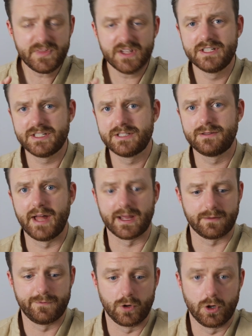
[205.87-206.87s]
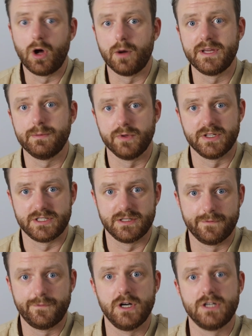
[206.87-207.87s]
this is for a lot of people, this is the
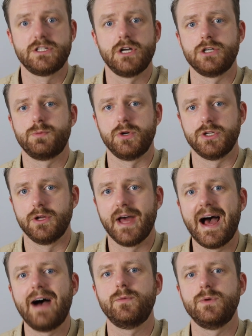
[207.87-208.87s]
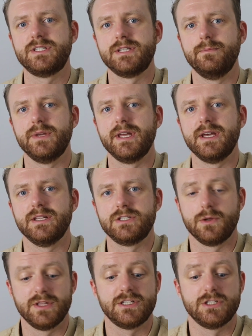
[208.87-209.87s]
first touch point you have with somebody. And
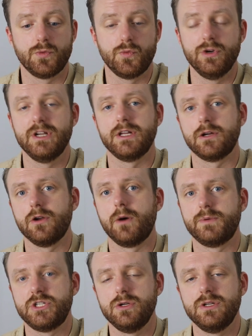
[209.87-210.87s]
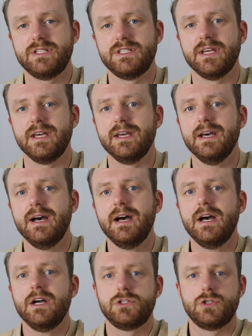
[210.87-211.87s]
so this is a really good opportunity
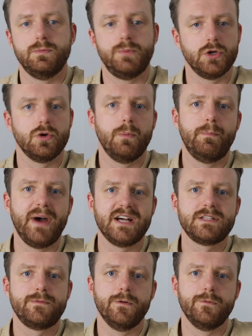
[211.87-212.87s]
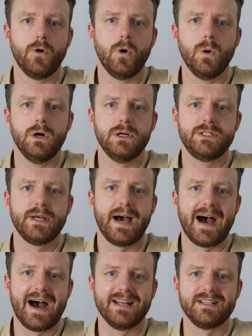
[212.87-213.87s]
to put your best foot forward
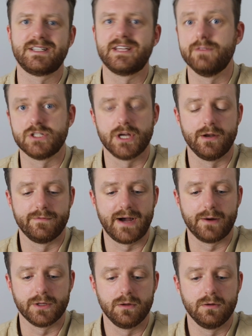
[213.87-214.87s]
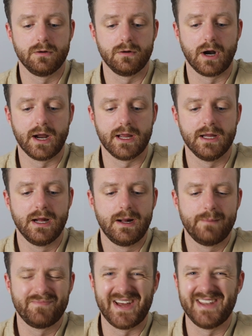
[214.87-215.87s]
and give a ton of value, right?
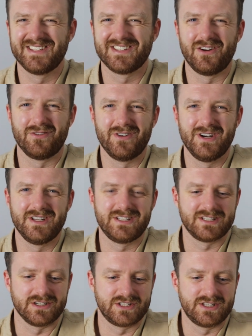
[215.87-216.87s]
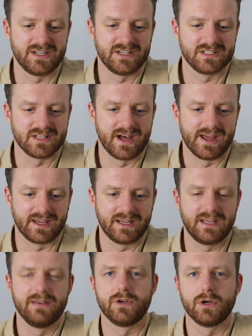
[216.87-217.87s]
And there's not really such thing as
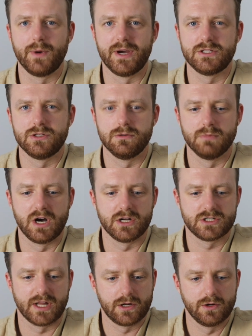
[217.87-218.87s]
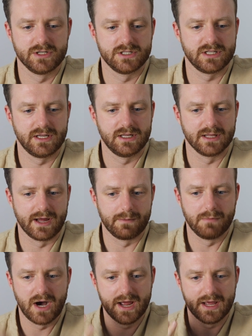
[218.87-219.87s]
giving away too much. Honestly,
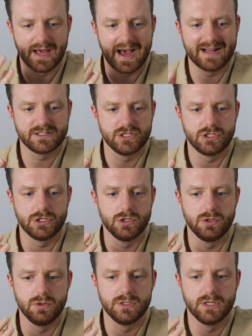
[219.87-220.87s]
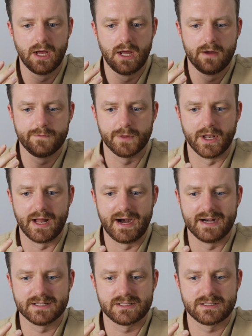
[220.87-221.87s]
my attitude for the
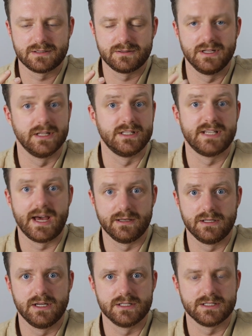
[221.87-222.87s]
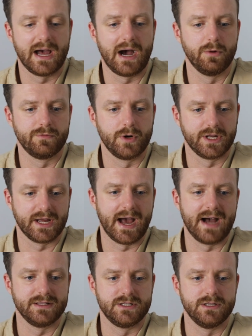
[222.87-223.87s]
last nearly 10 years now of running
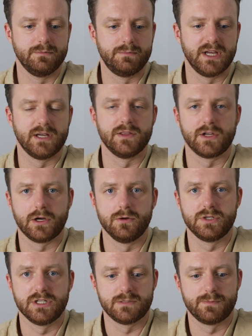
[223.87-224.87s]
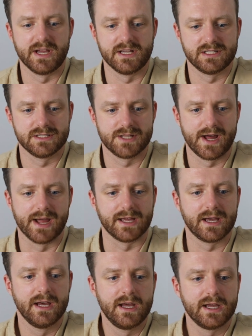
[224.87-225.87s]
ads and being in the coaching space is
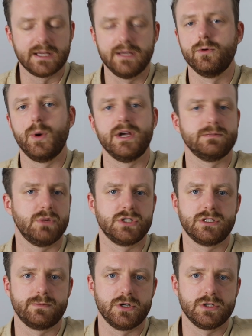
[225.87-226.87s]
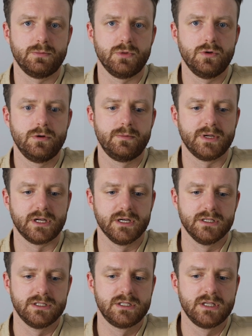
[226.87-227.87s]
give away as much as possible,
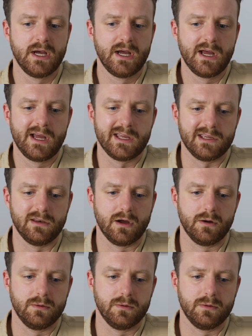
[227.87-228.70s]
because you